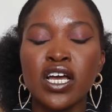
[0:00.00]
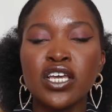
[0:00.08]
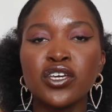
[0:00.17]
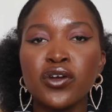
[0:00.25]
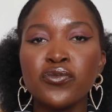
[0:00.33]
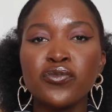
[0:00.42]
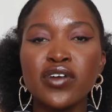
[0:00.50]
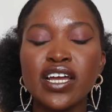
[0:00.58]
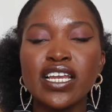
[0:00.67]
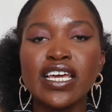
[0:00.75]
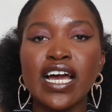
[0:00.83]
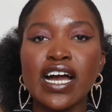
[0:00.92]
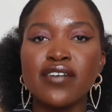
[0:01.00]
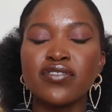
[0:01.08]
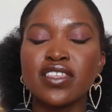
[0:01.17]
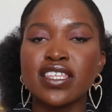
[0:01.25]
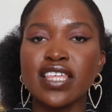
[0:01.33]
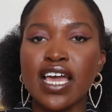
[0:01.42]
you don't really have
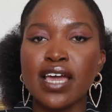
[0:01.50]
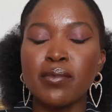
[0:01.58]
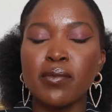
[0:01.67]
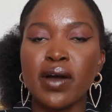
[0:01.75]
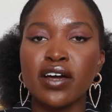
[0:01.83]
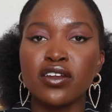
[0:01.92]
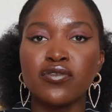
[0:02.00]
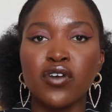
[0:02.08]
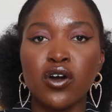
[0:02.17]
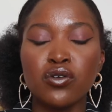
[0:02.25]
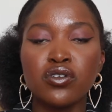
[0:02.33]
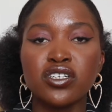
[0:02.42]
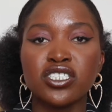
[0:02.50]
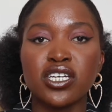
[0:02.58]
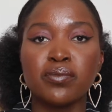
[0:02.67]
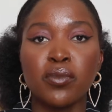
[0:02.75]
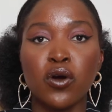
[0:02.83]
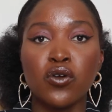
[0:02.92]
the same amount of
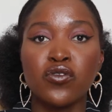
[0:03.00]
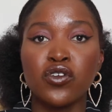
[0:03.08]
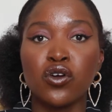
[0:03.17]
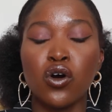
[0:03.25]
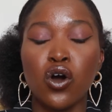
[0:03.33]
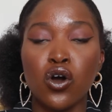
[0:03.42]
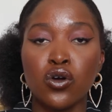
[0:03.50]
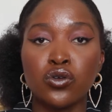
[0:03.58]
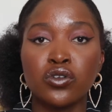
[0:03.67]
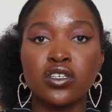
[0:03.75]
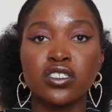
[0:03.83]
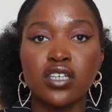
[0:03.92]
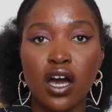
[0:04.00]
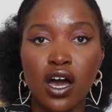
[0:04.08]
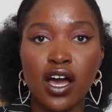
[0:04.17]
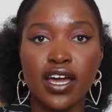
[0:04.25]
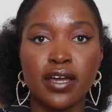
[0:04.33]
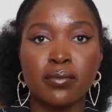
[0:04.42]
ownership over your own
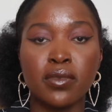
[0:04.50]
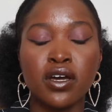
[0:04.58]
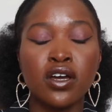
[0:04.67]
time.